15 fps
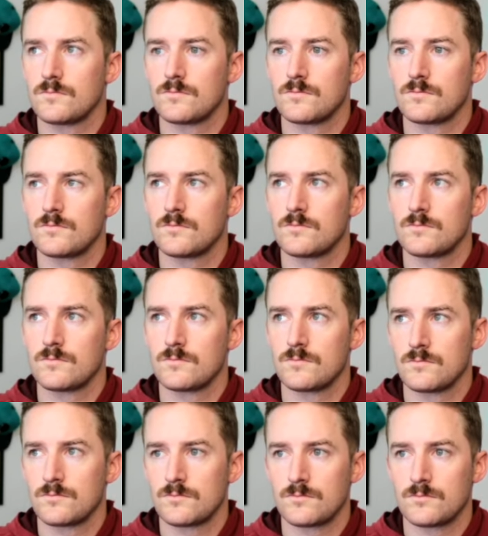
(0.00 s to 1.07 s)

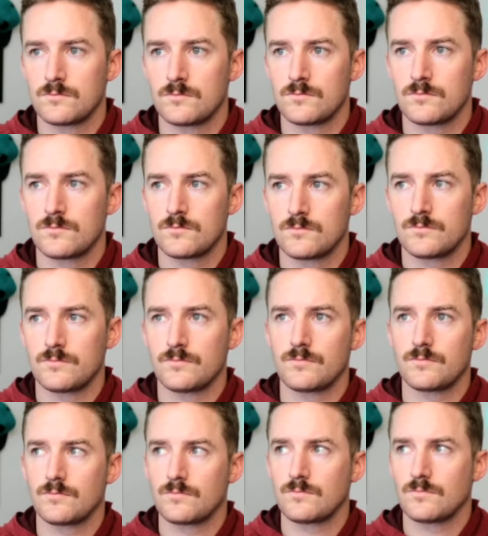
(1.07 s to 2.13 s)

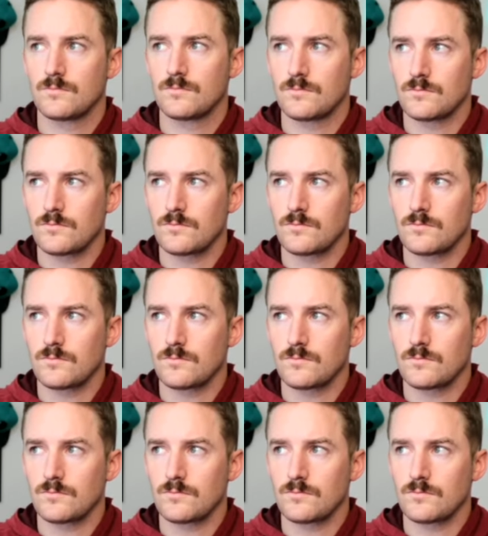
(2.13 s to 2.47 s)
(not speaking)